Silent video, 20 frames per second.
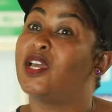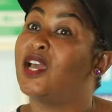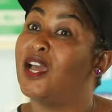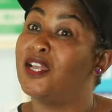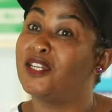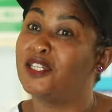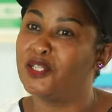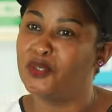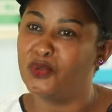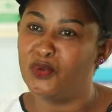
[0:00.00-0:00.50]

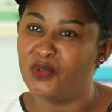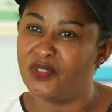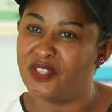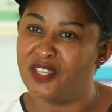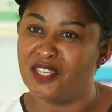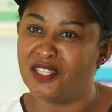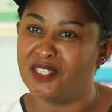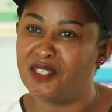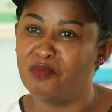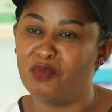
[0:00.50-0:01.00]
can't do
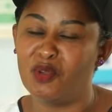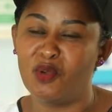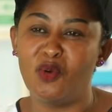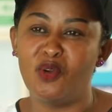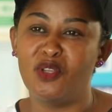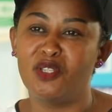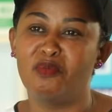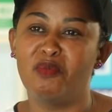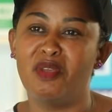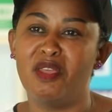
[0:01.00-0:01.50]
things
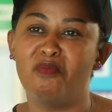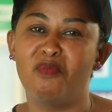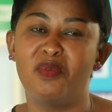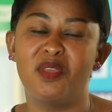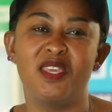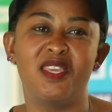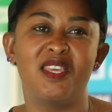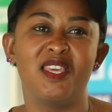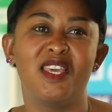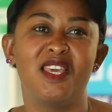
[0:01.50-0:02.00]
because
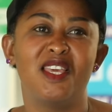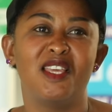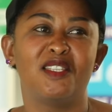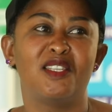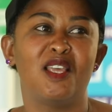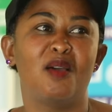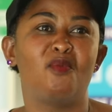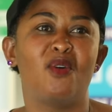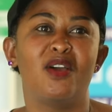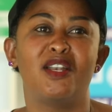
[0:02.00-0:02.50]
maybe
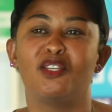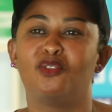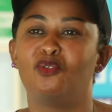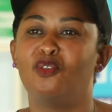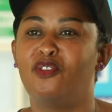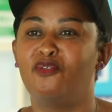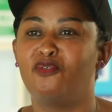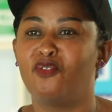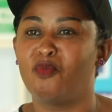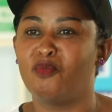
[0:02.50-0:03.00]
someone is
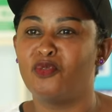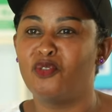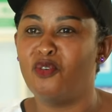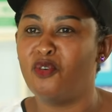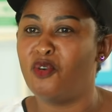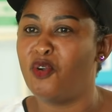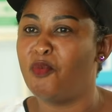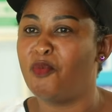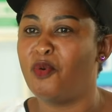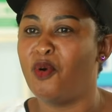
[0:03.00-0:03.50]
not from
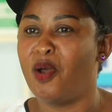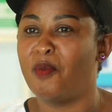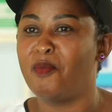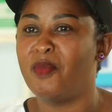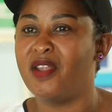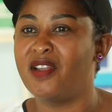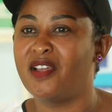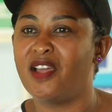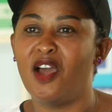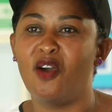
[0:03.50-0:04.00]
Europe or
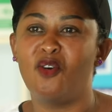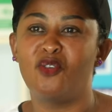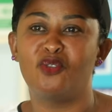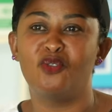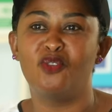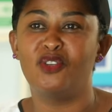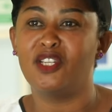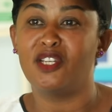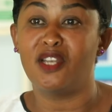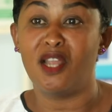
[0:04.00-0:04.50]
America or
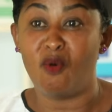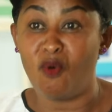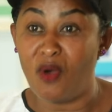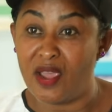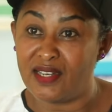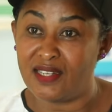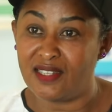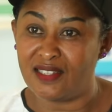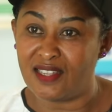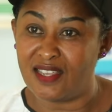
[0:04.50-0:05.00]
not in a
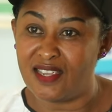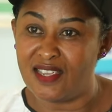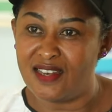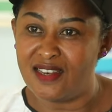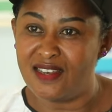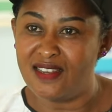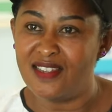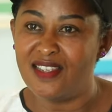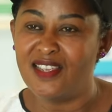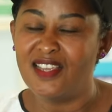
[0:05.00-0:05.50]
white
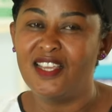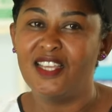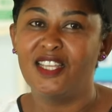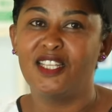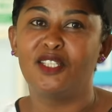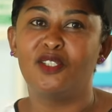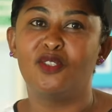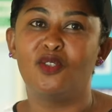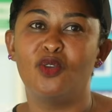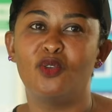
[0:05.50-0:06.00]
skin.
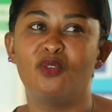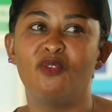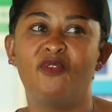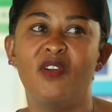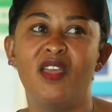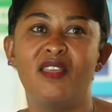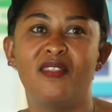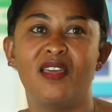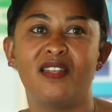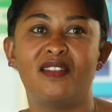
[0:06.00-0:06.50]
So you
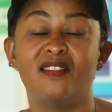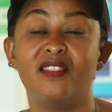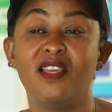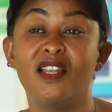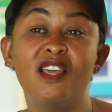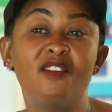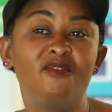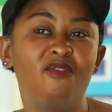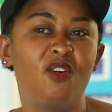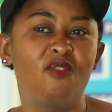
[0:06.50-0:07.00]
find that the
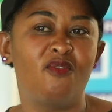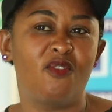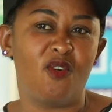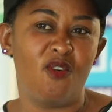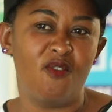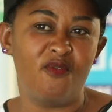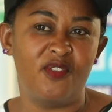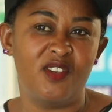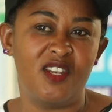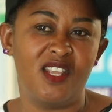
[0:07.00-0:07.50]
level of
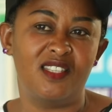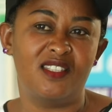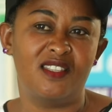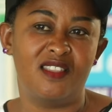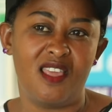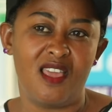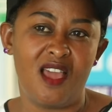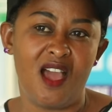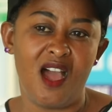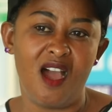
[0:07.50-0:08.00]
confidence
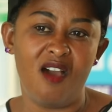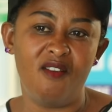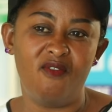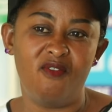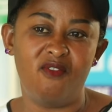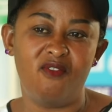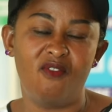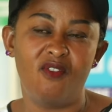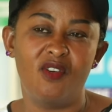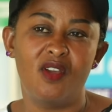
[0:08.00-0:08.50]
they
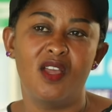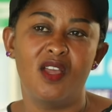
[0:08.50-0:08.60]
have